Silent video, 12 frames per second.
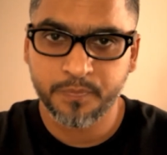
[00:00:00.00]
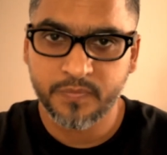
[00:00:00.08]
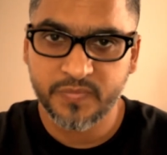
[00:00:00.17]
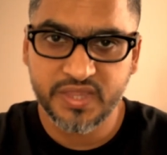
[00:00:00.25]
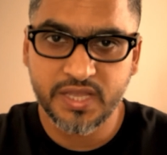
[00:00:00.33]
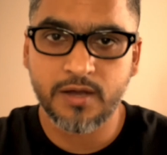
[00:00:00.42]

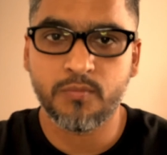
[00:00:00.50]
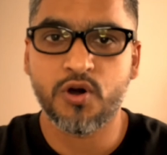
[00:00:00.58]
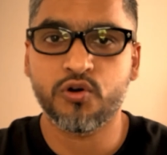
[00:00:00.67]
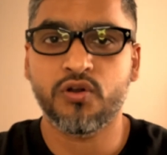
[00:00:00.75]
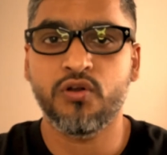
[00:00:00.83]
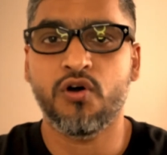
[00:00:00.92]
they're
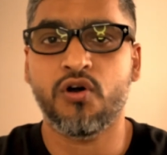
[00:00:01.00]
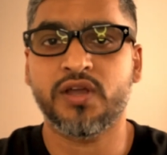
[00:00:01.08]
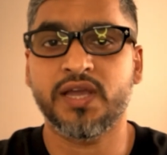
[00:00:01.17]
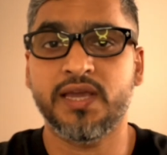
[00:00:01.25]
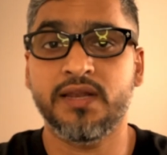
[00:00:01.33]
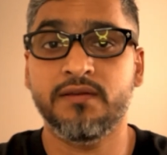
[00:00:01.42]
about
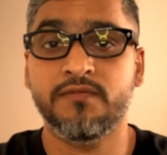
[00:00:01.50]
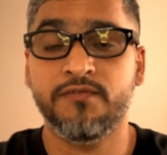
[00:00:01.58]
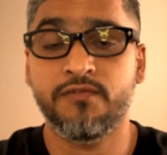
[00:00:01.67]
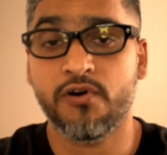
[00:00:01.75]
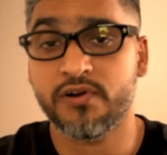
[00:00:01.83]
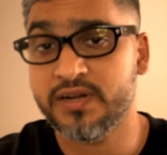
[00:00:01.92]
locking in
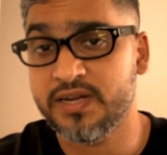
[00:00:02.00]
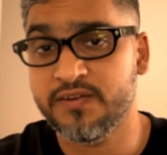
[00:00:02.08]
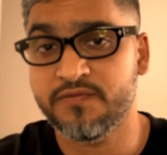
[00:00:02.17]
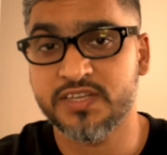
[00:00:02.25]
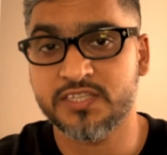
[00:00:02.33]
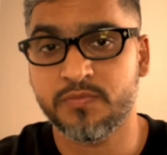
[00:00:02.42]
foreign
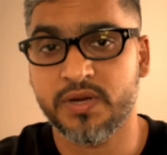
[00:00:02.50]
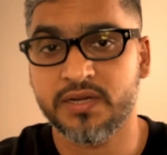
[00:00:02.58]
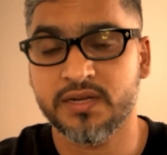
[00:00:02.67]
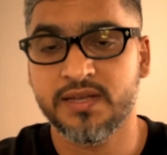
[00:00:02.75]
investment.